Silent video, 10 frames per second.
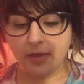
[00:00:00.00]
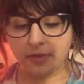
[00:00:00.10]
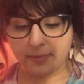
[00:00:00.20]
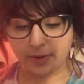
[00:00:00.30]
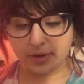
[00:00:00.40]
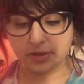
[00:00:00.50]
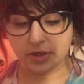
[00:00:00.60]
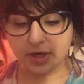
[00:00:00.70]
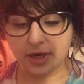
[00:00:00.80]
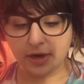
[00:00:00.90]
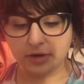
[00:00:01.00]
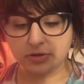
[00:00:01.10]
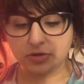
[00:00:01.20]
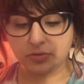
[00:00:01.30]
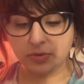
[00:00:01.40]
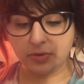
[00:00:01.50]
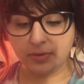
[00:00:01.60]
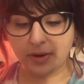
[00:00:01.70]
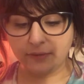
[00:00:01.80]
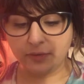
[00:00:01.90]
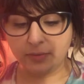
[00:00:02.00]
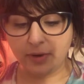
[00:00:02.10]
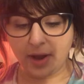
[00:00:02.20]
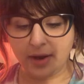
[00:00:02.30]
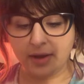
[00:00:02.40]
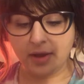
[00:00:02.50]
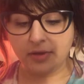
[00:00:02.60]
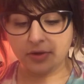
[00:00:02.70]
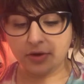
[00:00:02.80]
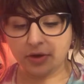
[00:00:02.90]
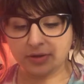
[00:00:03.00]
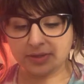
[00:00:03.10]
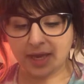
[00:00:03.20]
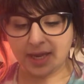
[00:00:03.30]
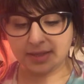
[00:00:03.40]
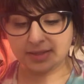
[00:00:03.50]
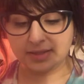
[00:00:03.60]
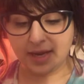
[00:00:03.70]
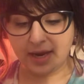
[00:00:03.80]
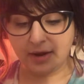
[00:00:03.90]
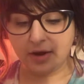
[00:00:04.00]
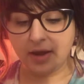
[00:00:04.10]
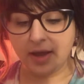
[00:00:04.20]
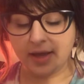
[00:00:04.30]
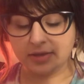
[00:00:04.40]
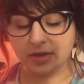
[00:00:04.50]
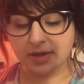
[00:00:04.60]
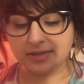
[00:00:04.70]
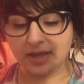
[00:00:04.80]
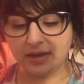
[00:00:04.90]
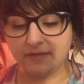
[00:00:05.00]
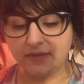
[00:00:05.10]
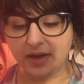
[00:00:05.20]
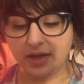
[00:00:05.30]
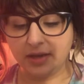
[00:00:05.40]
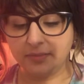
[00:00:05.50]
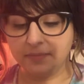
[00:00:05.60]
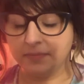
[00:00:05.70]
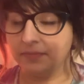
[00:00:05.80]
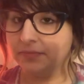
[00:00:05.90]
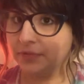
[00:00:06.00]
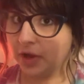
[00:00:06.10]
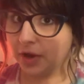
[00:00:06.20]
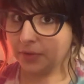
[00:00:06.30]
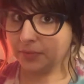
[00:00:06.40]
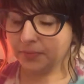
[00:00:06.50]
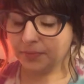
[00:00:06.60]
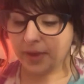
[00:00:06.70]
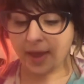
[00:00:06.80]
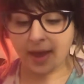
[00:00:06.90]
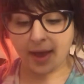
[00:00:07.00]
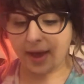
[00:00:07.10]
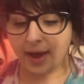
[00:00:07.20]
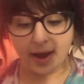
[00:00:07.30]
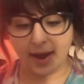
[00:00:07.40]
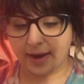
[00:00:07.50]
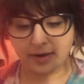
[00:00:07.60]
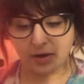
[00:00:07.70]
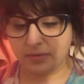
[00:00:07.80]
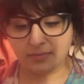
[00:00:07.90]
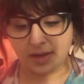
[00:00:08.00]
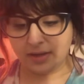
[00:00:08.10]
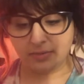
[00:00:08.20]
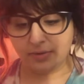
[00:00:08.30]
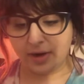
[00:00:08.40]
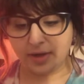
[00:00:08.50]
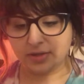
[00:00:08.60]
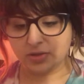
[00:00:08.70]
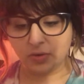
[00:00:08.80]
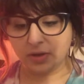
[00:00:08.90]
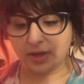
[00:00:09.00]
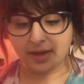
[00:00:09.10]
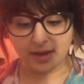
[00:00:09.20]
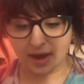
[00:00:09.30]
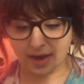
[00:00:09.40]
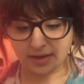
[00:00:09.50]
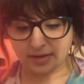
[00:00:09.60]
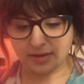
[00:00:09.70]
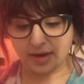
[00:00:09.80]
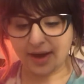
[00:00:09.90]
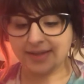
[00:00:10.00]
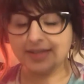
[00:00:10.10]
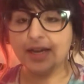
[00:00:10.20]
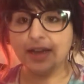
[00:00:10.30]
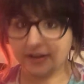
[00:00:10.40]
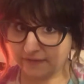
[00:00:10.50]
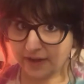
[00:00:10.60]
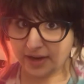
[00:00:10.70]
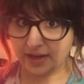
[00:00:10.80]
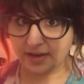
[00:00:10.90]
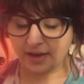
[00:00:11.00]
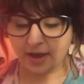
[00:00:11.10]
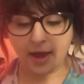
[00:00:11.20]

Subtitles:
The birds are here to root around for bread the girls' hands tear and toss like confetti. No. I don't mean the bread is torn like cotton, I said confetti.